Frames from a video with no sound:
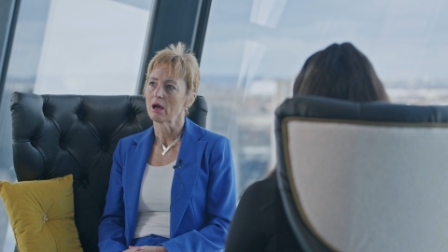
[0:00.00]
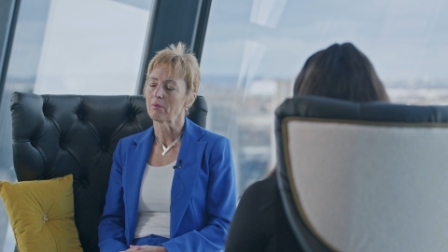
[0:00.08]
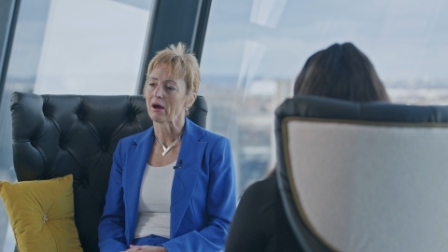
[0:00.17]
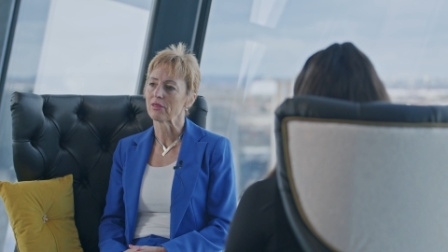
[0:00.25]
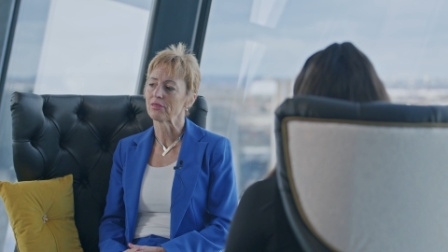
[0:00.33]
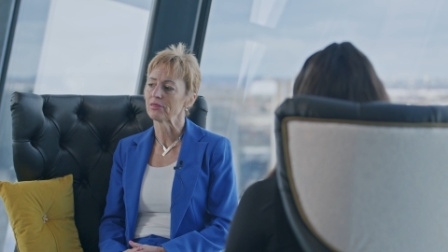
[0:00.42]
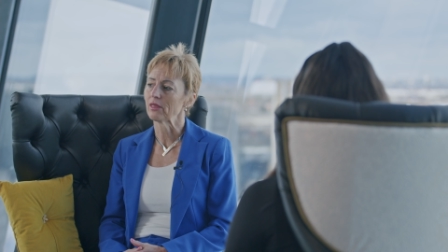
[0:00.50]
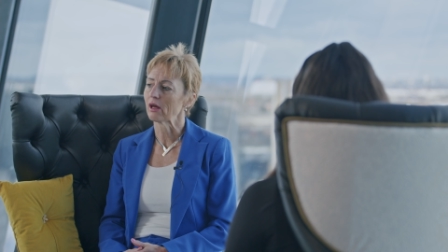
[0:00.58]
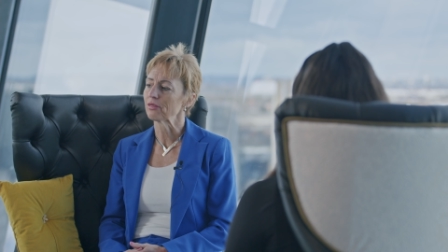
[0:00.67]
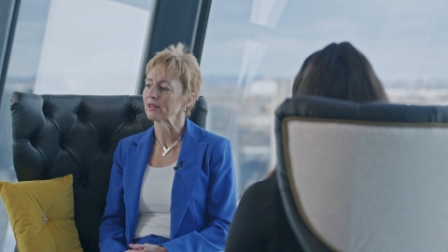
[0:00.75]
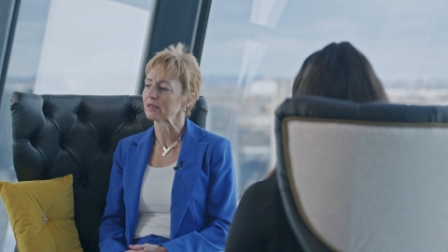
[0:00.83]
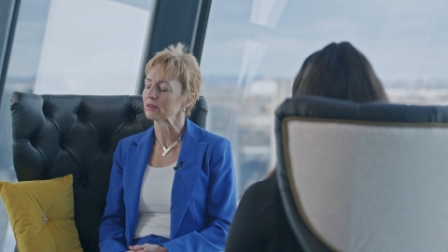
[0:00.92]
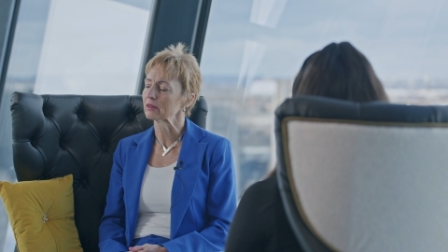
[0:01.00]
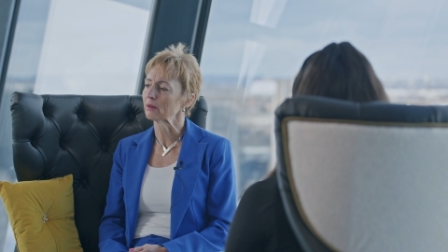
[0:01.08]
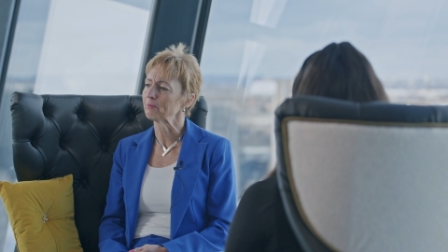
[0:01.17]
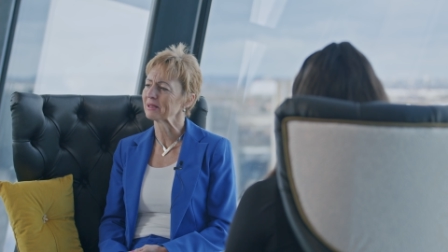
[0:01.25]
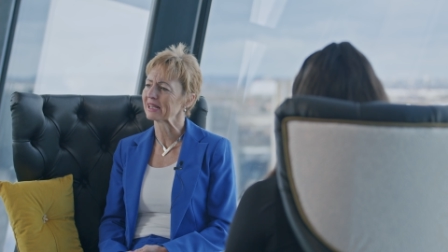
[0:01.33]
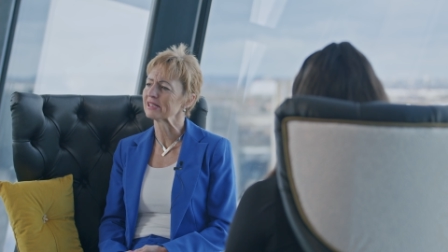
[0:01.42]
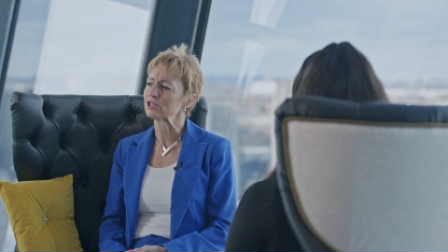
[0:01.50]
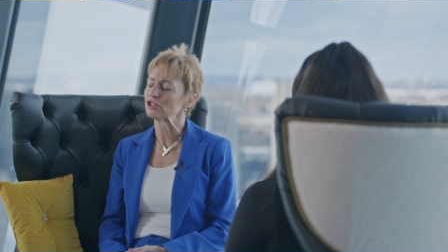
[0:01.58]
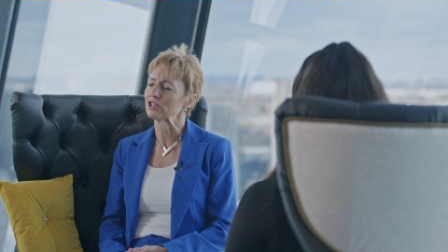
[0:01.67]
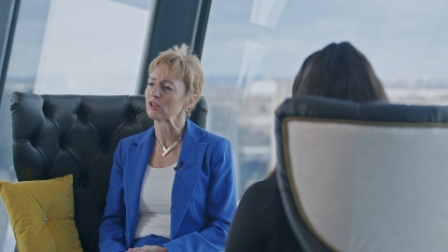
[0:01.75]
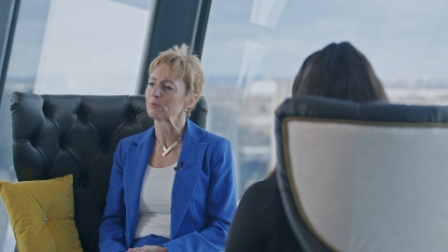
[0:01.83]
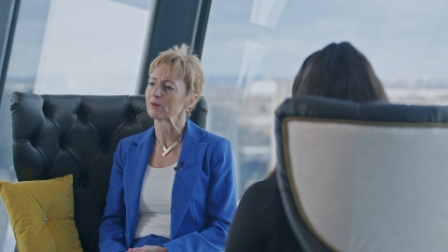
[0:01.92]
But I, I think the biggest
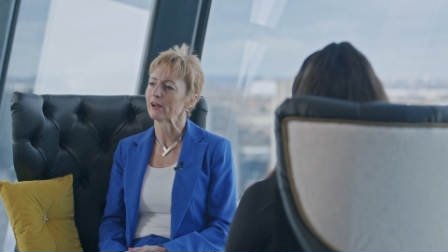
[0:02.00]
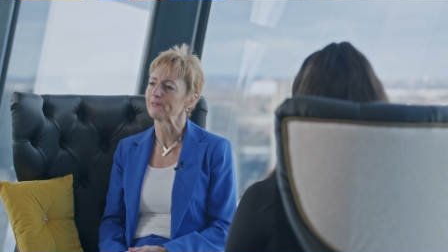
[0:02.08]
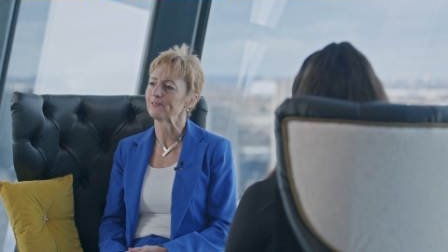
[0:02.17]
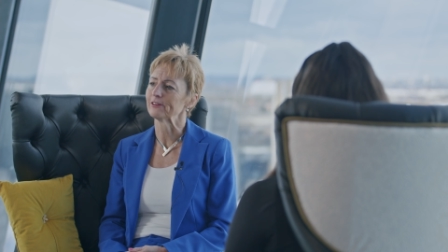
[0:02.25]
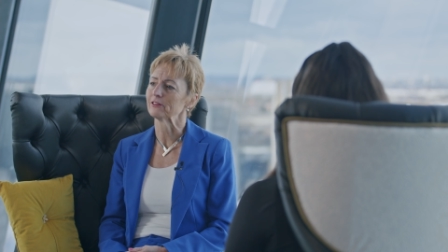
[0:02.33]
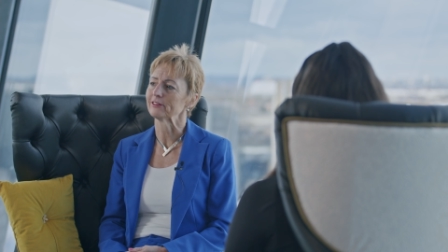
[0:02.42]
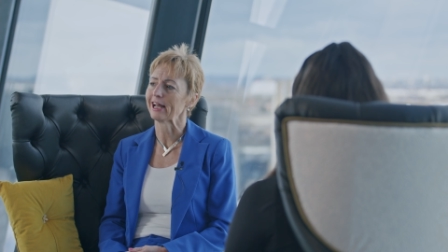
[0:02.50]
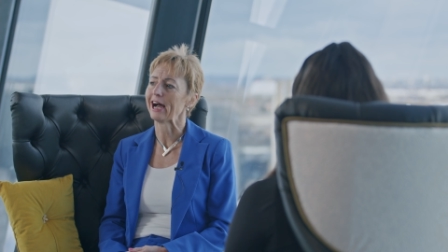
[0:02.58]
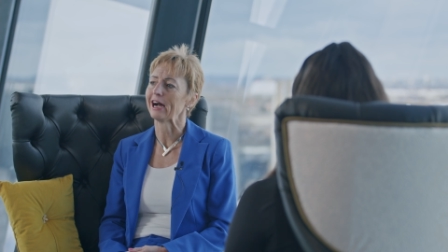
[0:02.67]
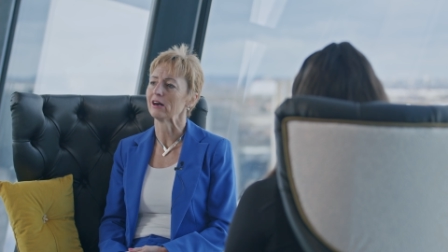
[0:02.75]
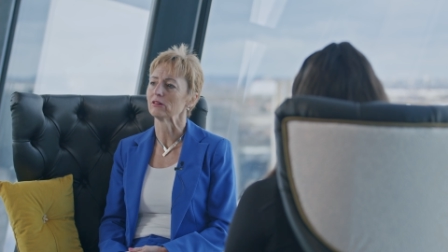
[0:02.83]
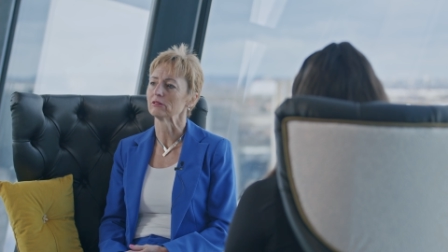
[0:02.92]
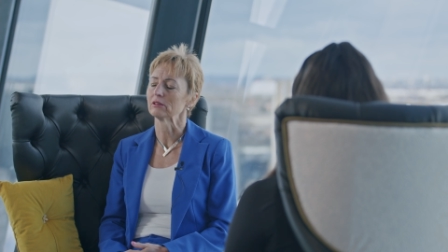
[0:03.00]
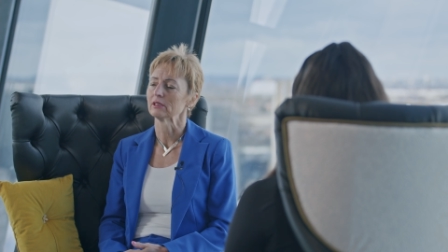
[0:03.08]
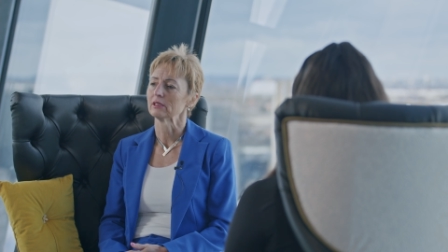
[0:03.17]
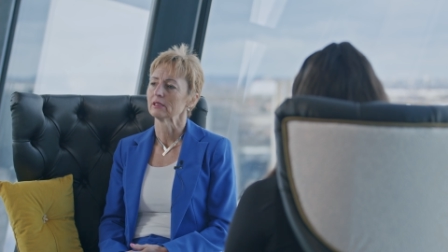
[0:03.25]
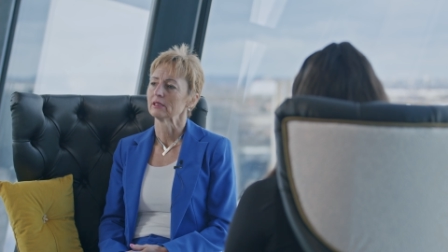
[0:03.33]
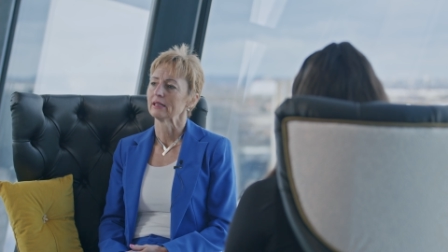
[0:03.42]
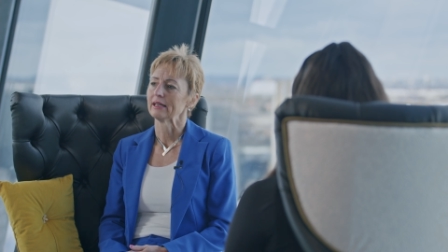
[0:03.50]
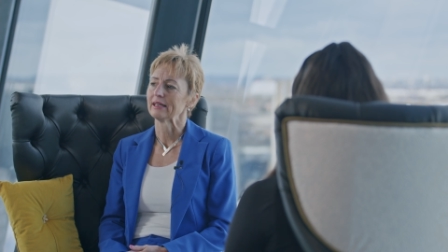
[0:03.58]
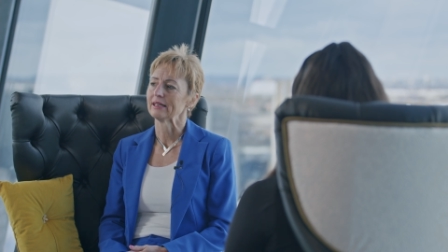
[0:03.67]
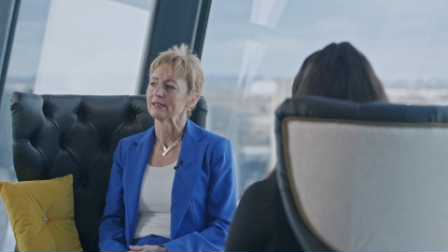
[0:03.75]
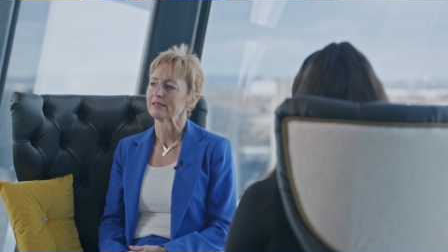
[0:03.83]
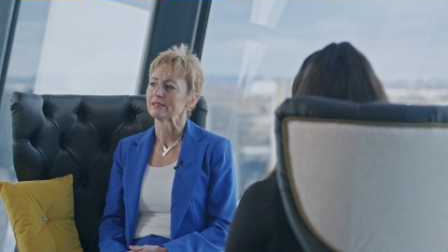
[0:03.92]
achievement I feel now
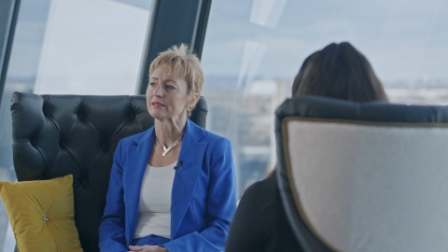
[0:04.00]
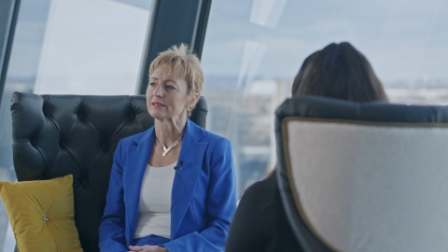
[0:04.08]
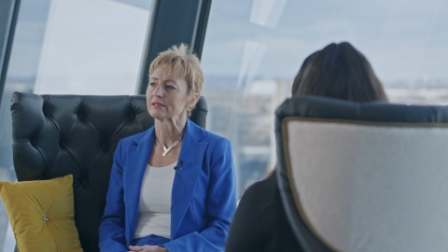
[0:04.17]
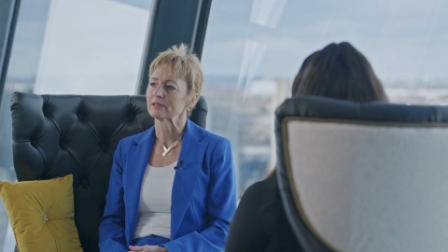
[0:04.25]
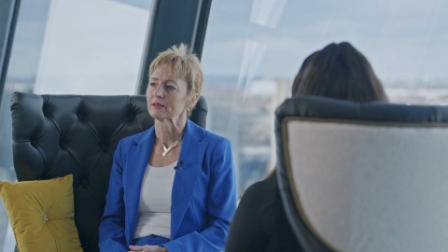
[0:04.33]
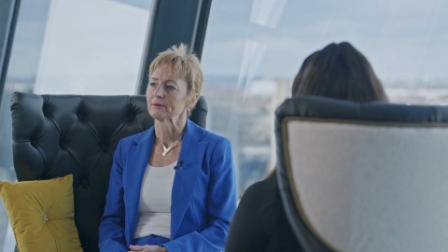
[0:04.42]
is